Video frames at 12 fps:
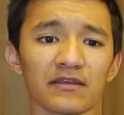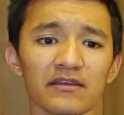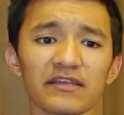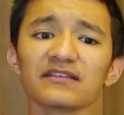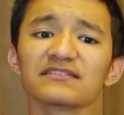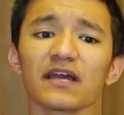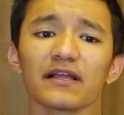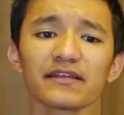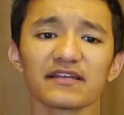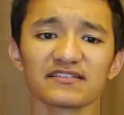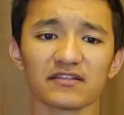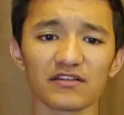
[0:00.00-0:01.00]
he is
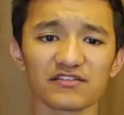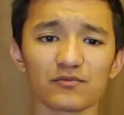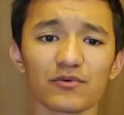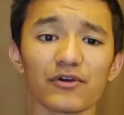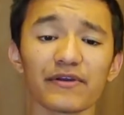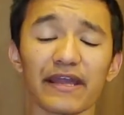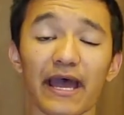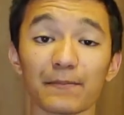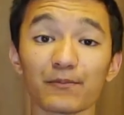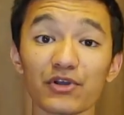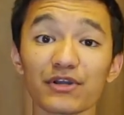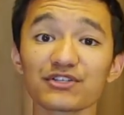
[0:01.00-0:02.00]
telling us not to worry
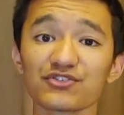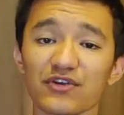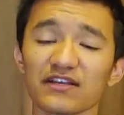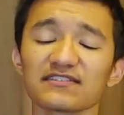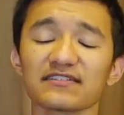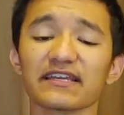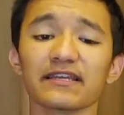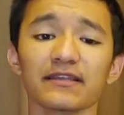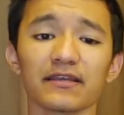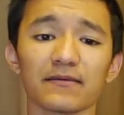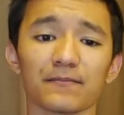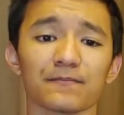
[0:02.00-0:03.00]
and put our trust in
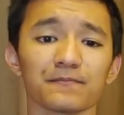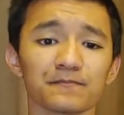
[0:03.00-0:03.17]
Him.